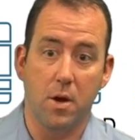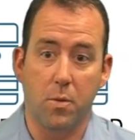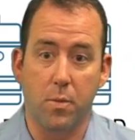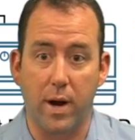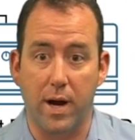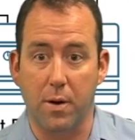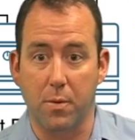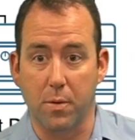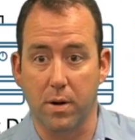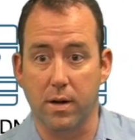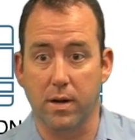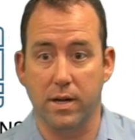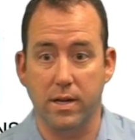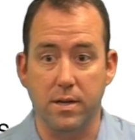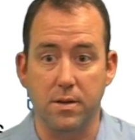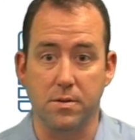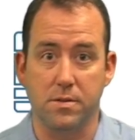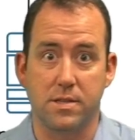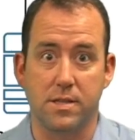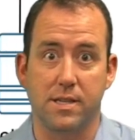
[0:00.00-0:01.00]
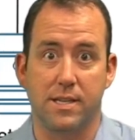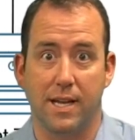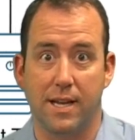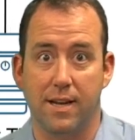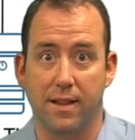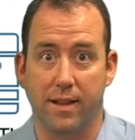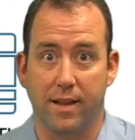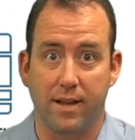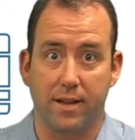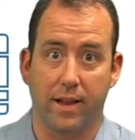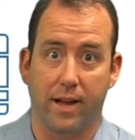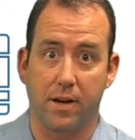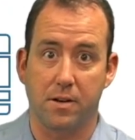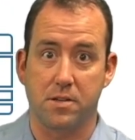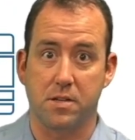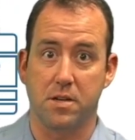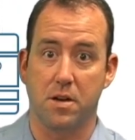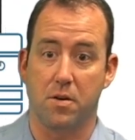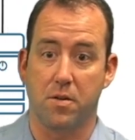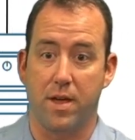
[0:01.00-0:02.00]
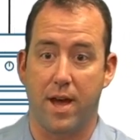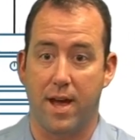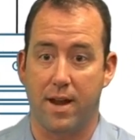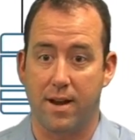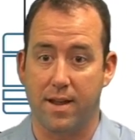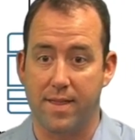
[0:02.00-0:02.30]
Well, we're going to use the data link layer to know that.